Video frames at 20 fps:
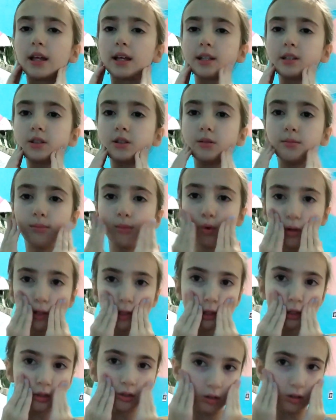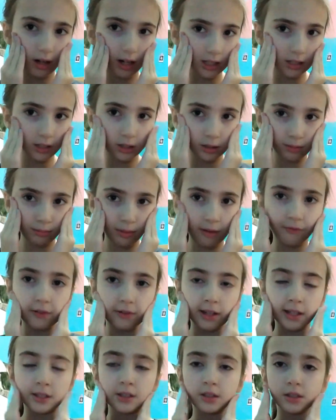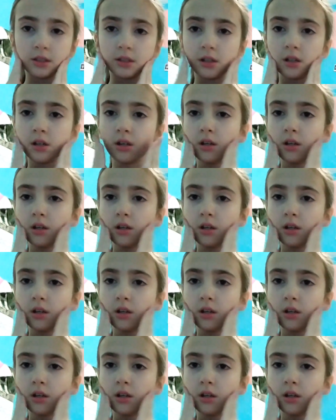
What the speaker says: like to moisturize my face,